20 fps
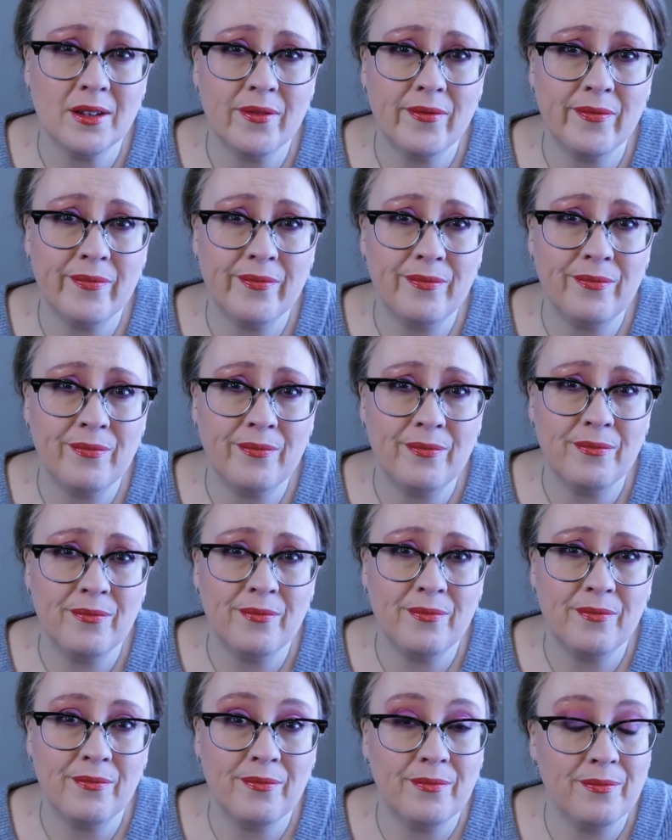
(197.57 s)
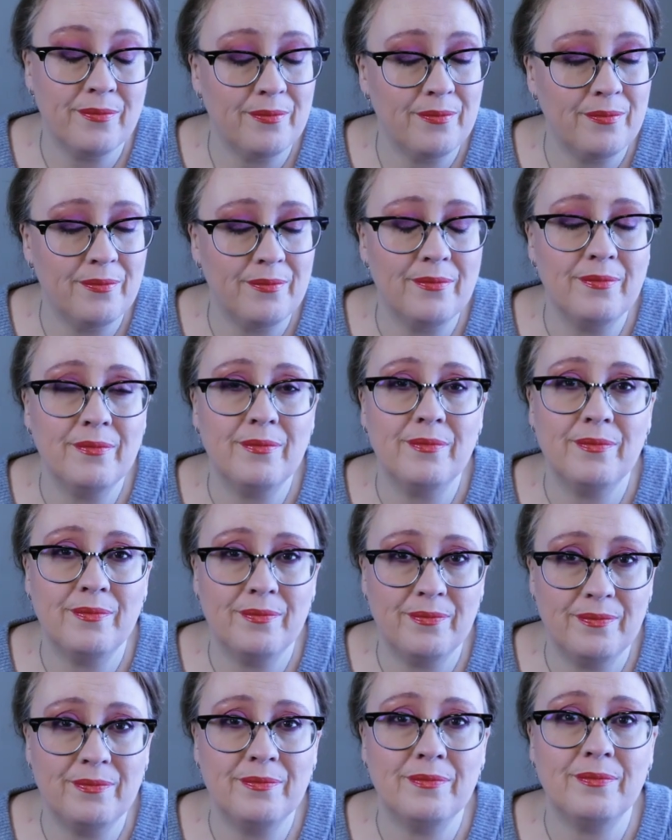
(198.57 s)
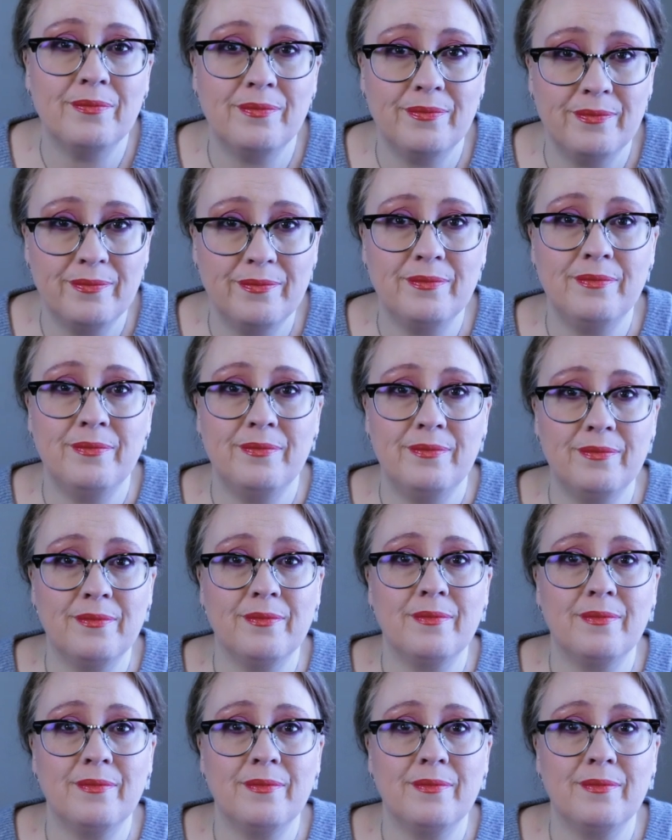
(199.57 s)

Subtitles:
[no speech]